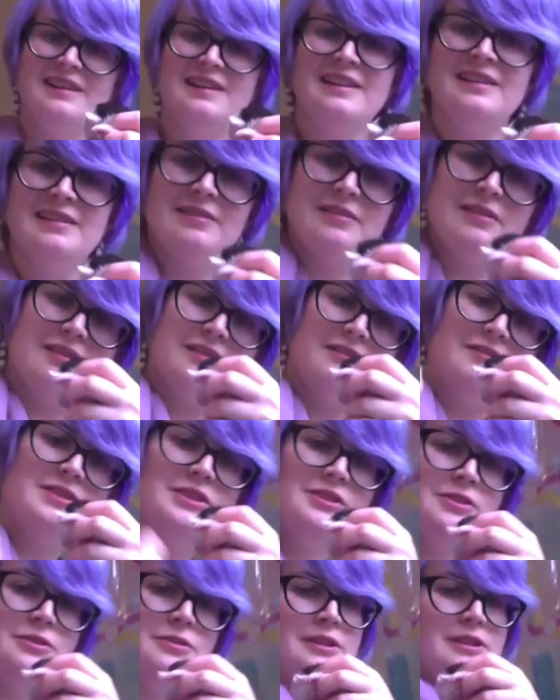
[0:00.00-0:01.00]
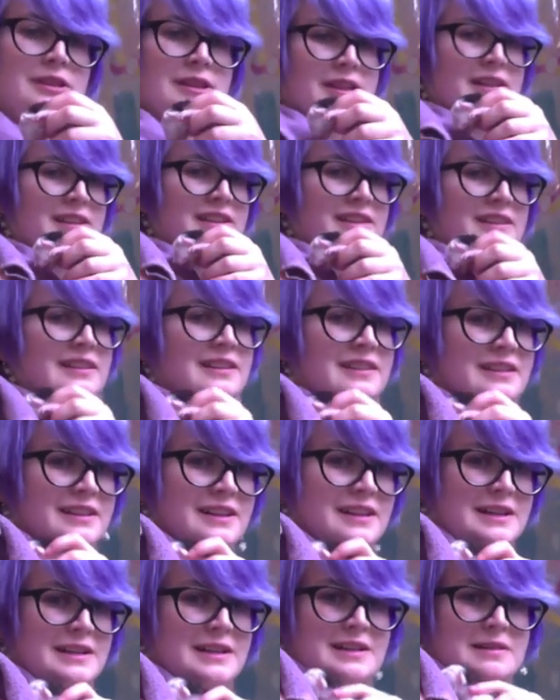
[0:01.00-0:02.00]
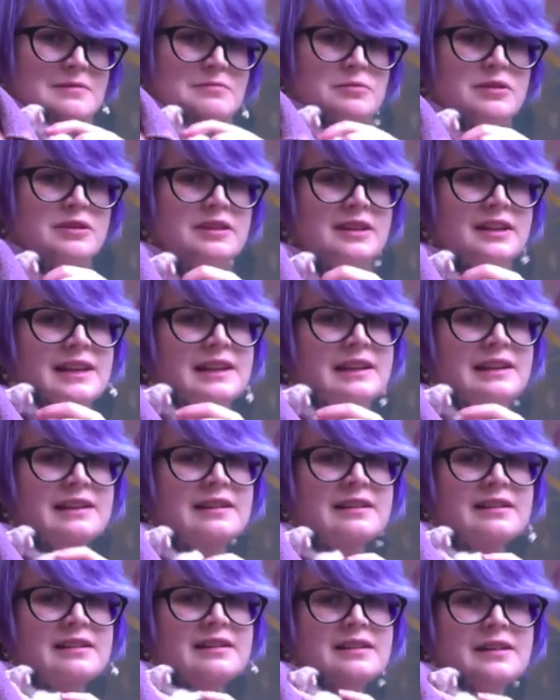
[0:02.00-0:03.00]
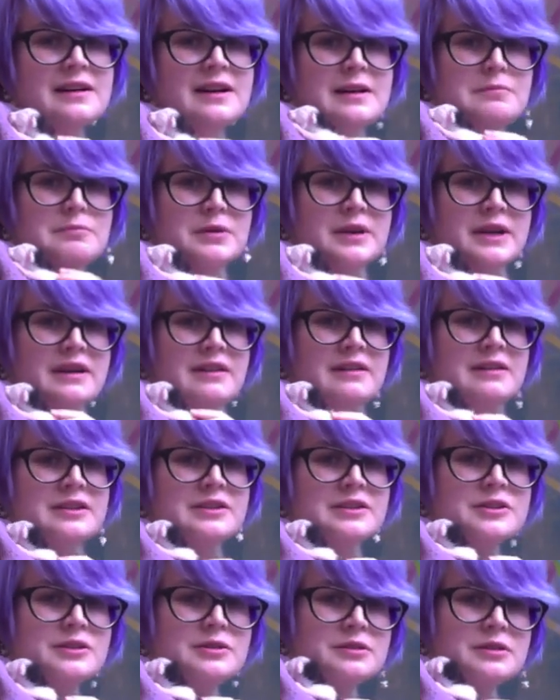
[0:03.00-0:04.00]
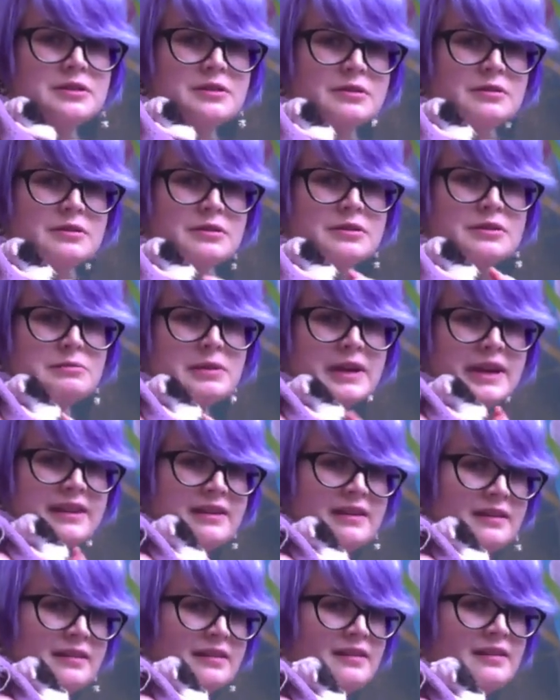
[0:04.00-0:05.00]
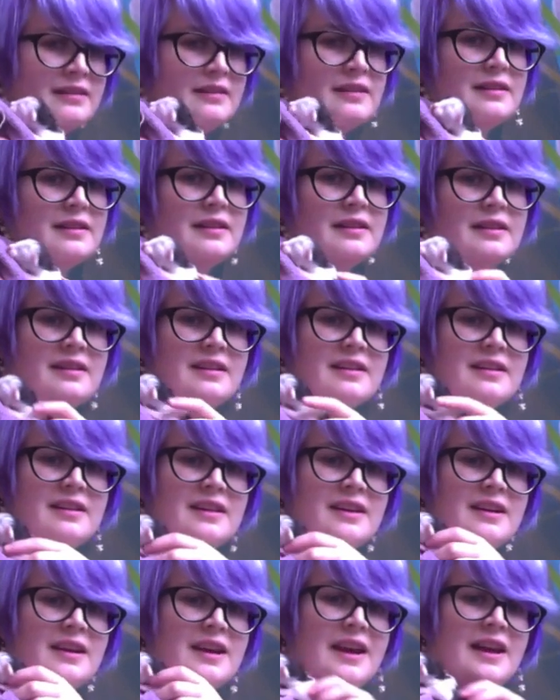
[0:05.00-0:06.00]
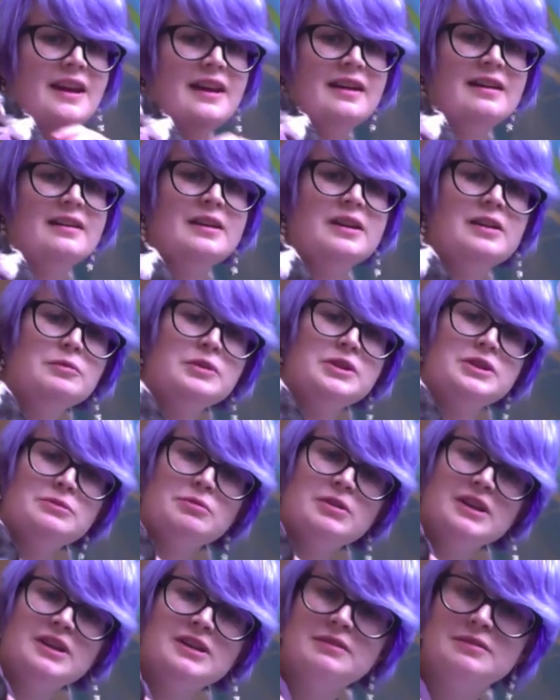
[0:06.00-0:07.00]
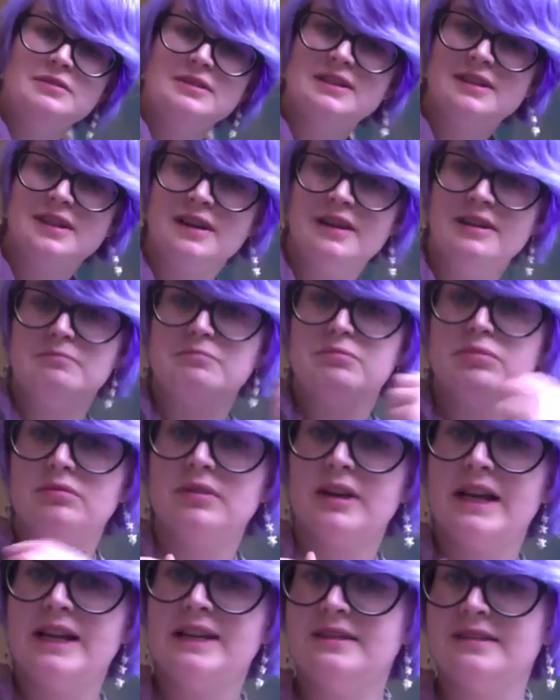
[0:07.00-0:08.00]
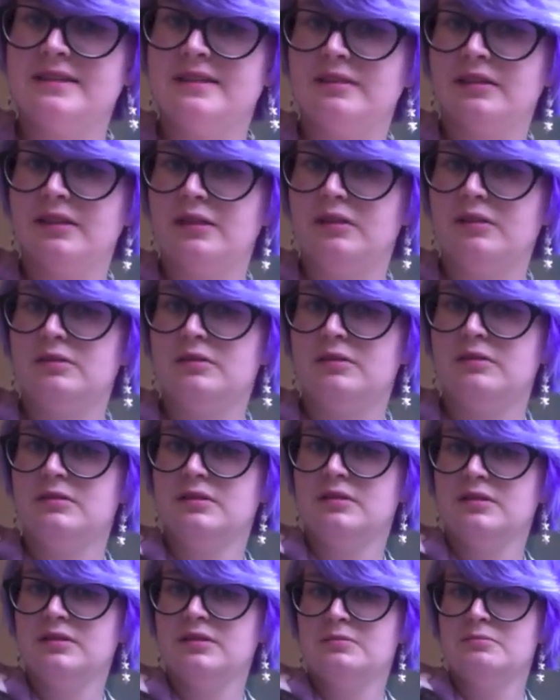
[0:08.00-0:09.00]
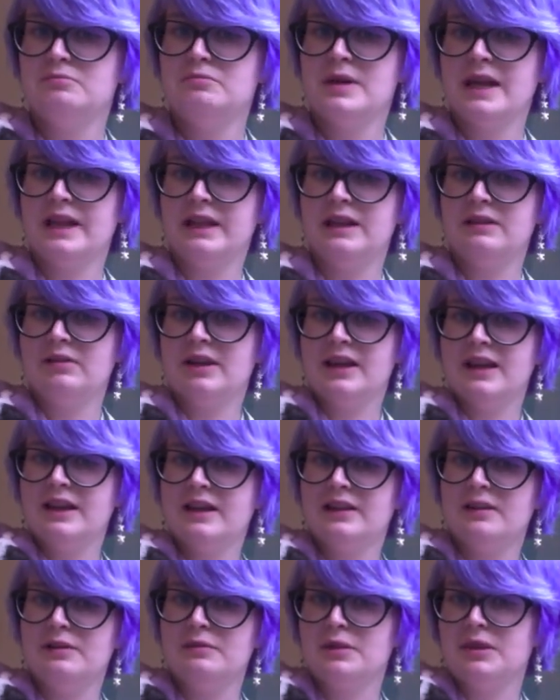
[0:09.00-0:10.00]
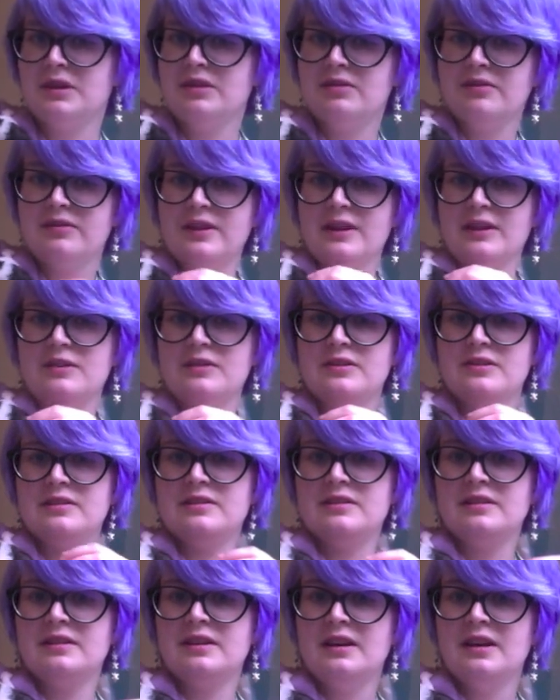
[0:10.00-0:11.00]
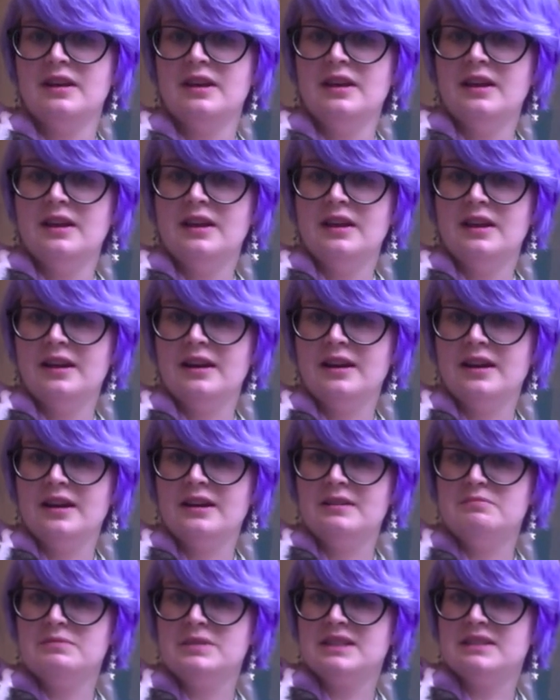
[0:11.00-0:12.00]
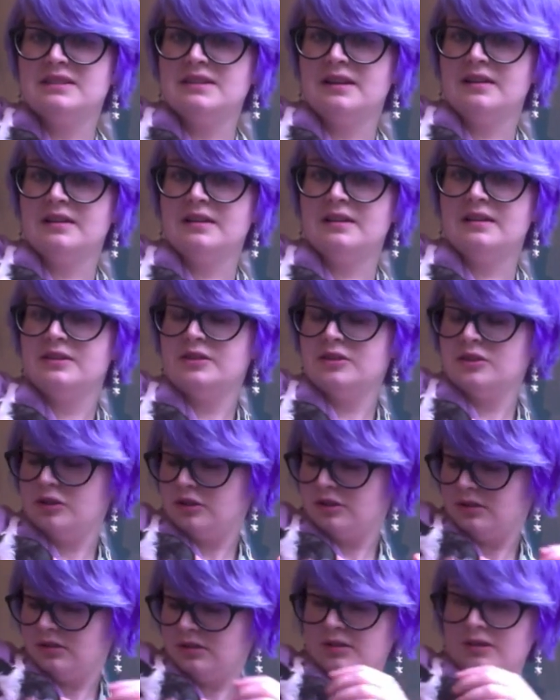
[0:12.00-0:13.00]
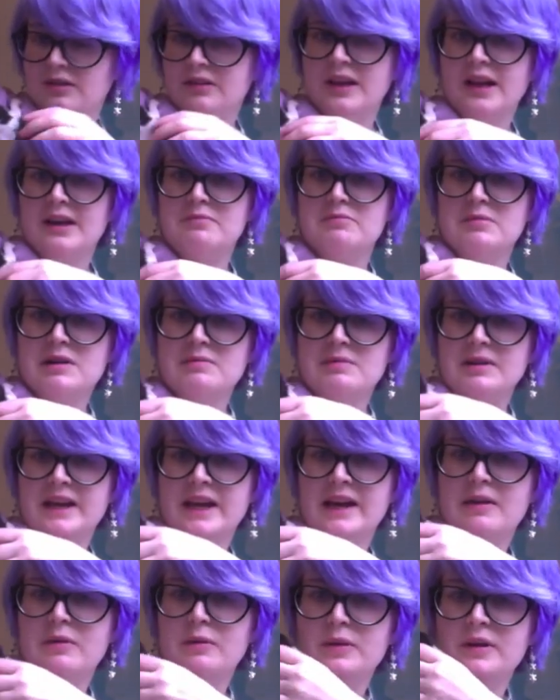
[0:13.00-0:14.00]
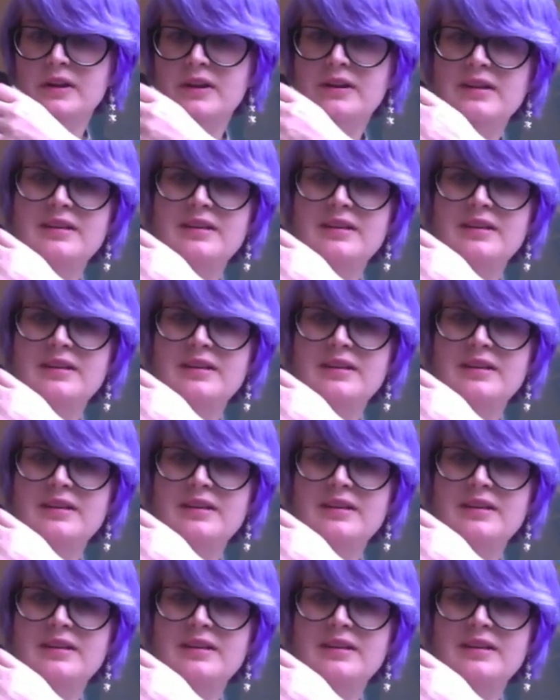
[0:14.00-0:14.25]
throw it over your shoulder, put the kitten upright on your shoulder, hold them like this, and what you want to do is kind of brace their little belly right here with your fingers and kind of massage like a mama cat would.